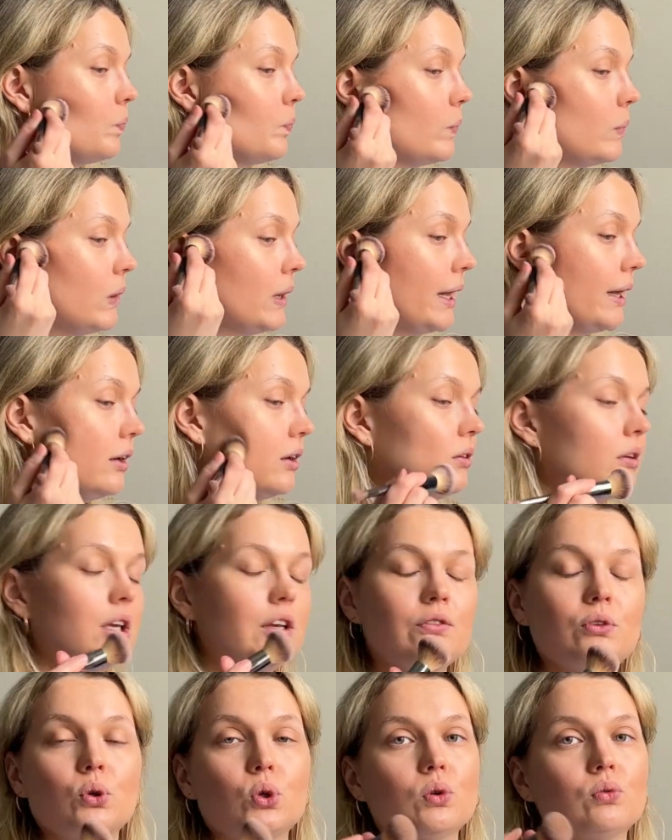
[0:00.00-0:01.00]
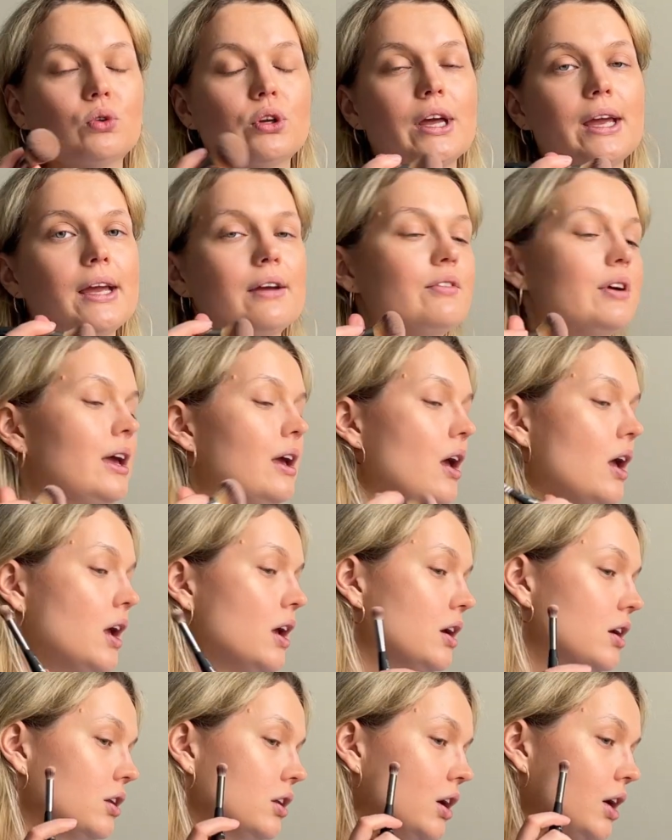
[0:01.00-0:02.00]
Like if you don't want to have an
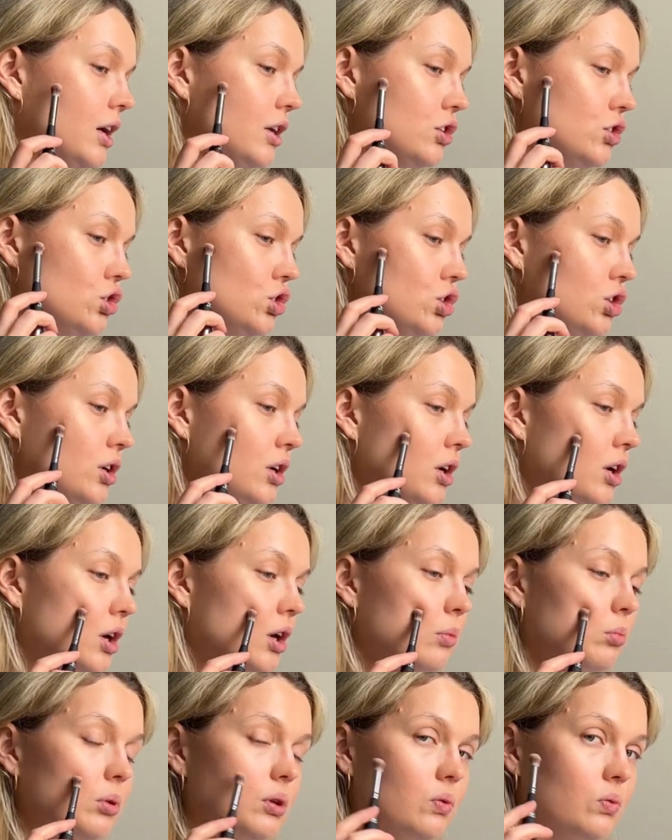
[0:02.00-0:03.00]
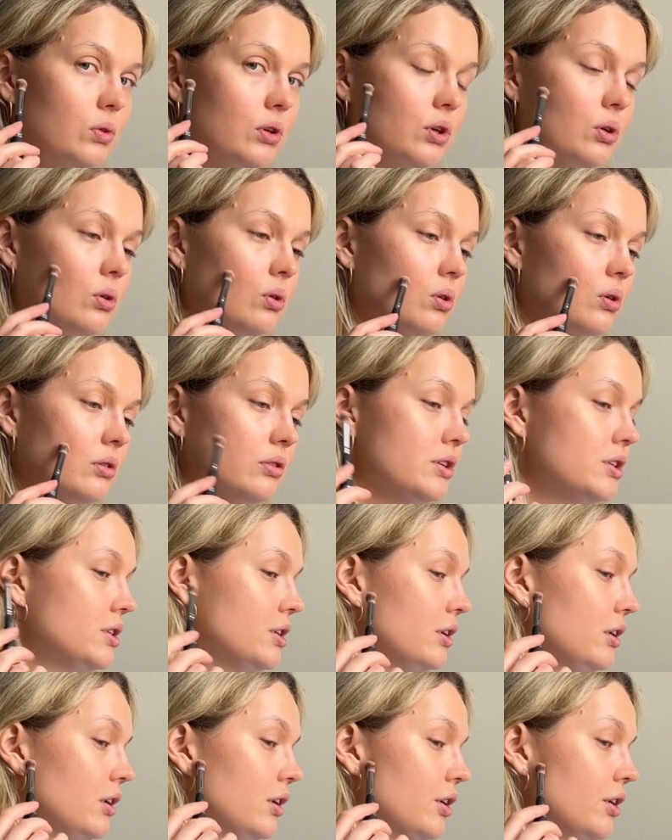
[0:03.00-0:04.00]
edge between your
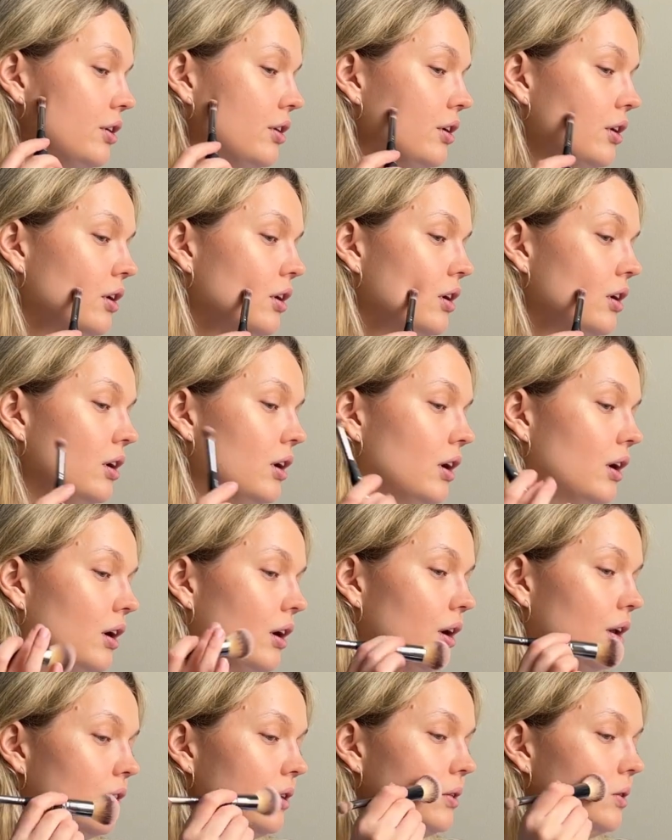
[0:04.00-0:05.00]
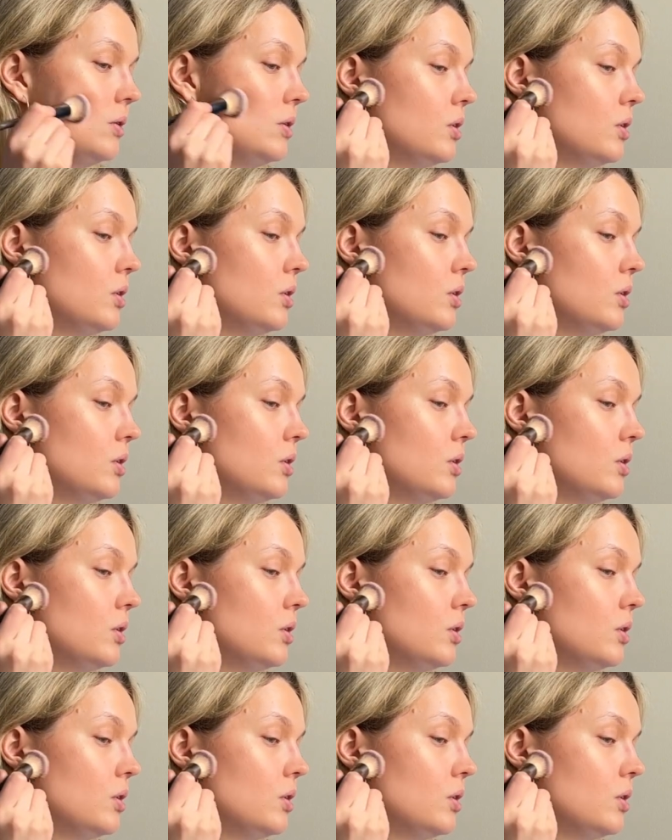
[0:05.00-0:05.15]
concealer and